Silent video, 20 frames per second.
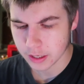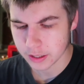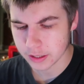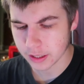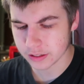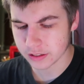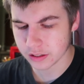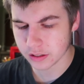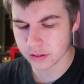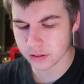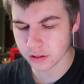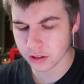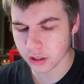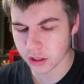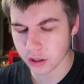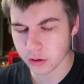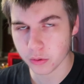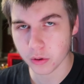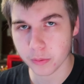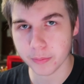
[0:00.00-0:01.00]
That's a, you
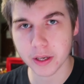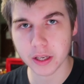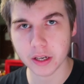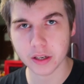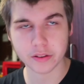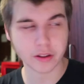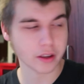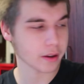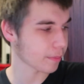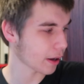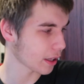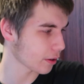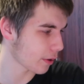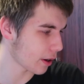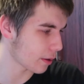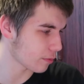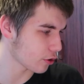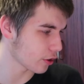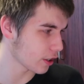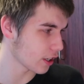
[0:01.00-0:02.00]
know, repeating thing. By the
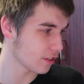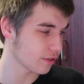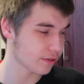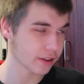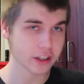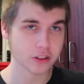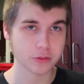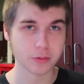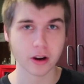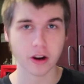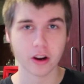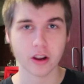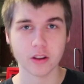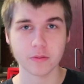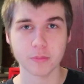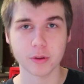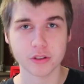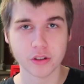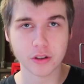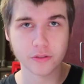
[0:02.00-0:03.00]
way, I'm drinking Fazeberry
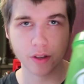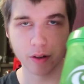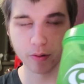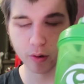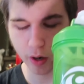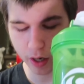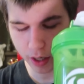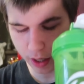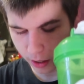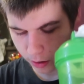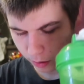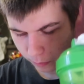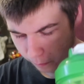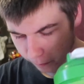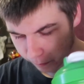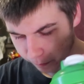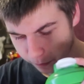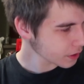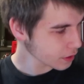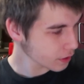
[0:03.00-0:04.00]
and Mystery Flavor right now.
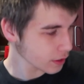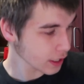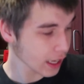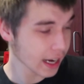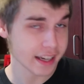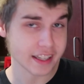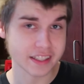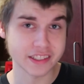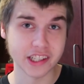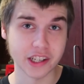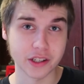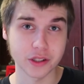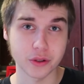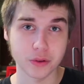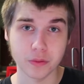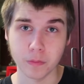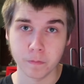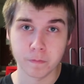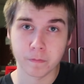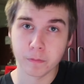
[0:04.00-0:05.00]
I can tell
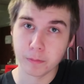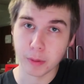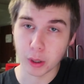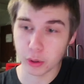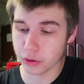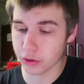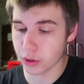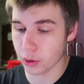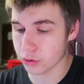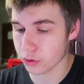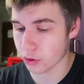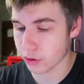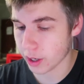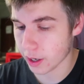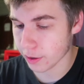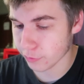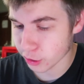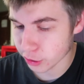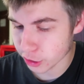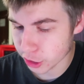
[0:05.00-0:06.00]
you, both of those aren't
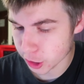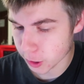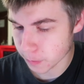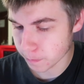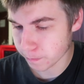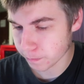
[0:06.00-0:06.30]
average.